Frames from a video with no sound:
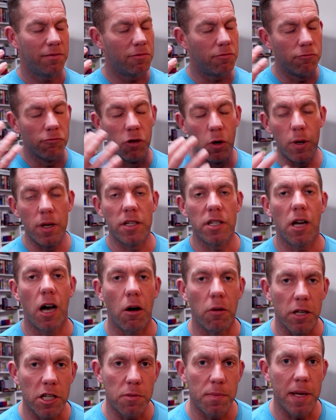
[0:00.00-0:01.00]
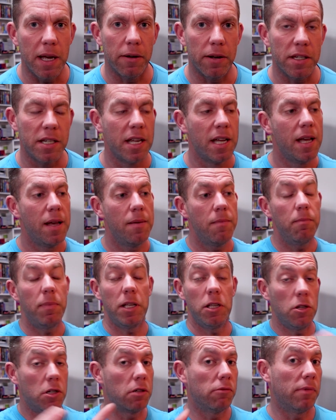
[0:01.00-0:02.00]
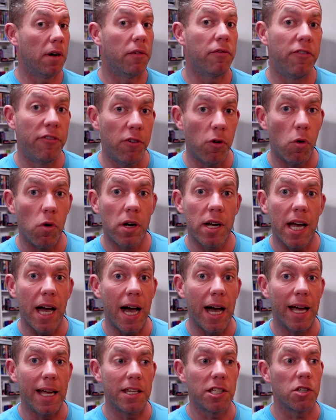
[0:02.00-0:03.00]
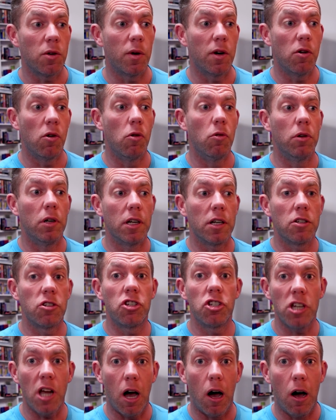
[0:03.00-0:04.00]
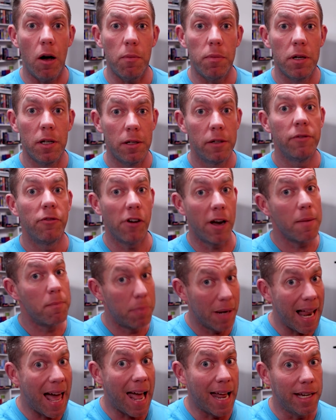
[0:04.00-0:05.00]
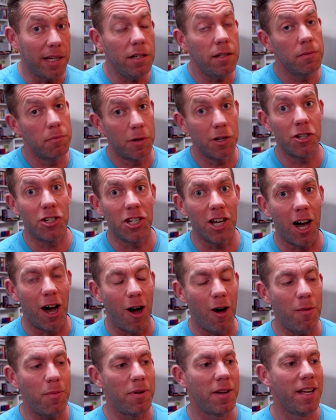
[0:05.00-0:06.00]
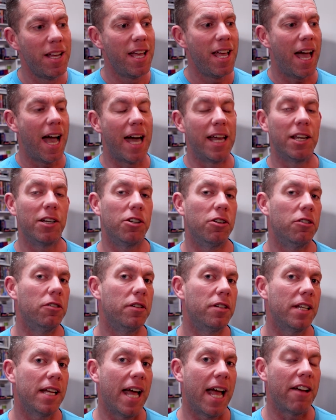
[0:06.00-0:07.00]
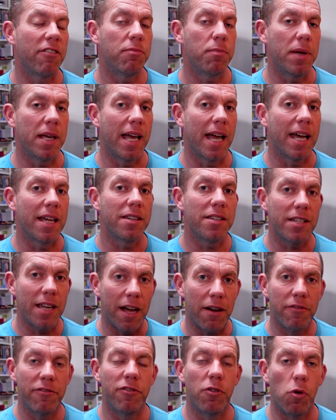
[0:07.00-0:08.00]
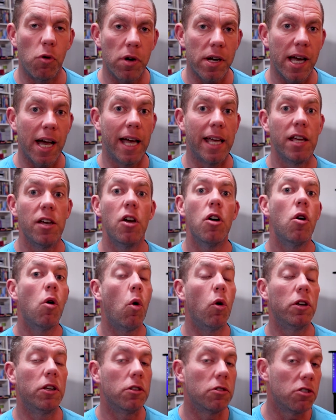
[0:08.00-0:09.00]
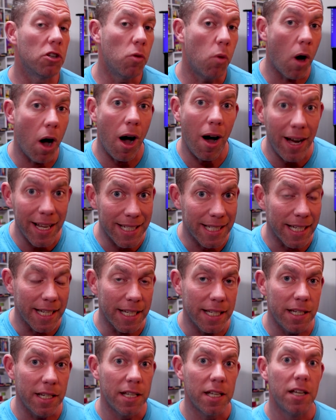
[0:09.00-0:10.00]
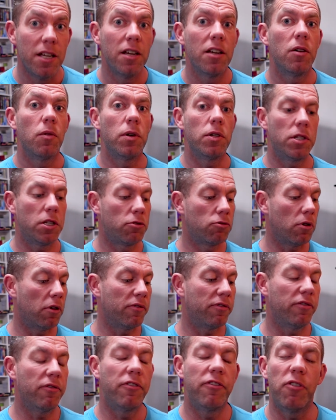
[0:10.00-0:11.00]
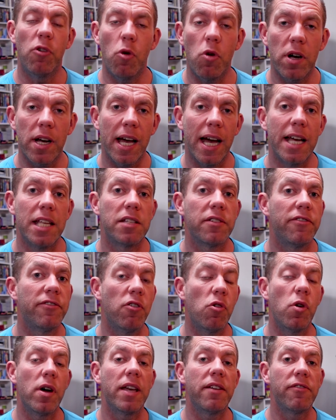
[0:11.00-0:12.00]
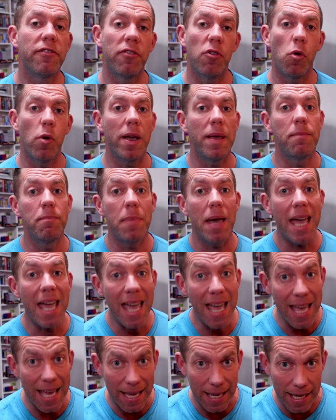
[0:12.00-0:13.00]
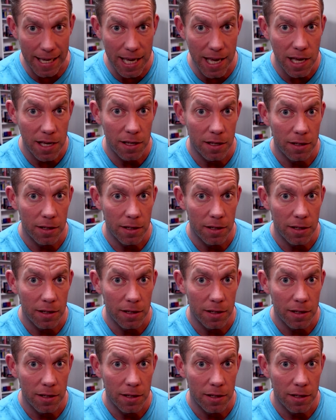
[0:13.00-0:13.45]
ruins the whole experience, but you can run 4K so it all looks sharp, very bland but sharp, and a good FPS at 4K. Or you can do what I did, which is drop from 4K to 1440p,